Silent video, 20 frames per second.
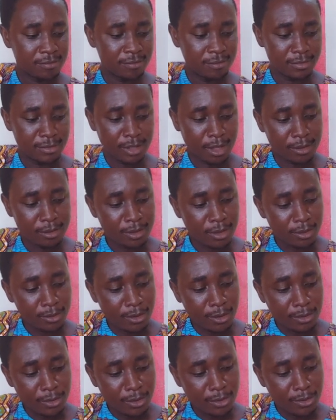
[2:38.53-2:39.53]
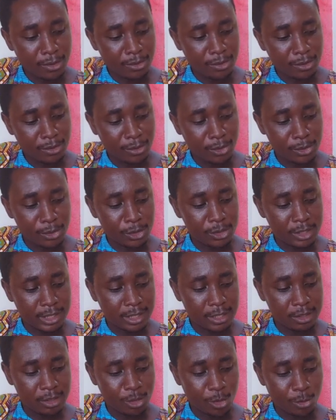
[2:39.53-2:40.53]
No.
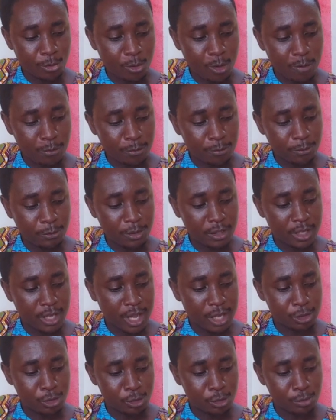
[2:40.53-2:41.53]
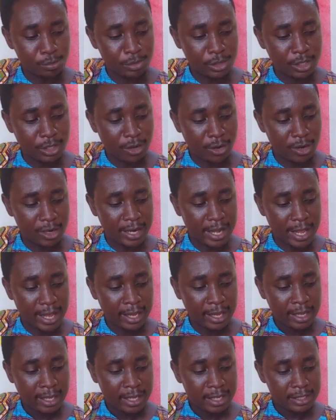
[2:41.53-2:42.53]
Your fourth finger should be on
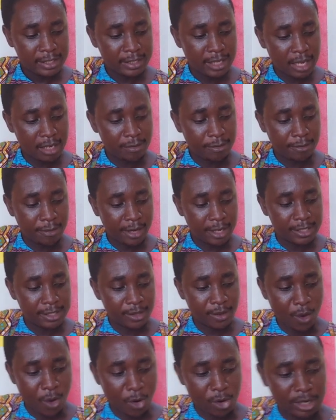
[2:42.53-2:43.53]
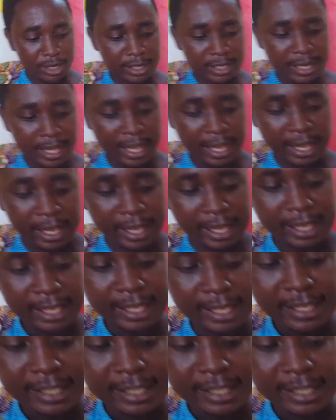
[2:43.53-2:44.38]
the third fret on the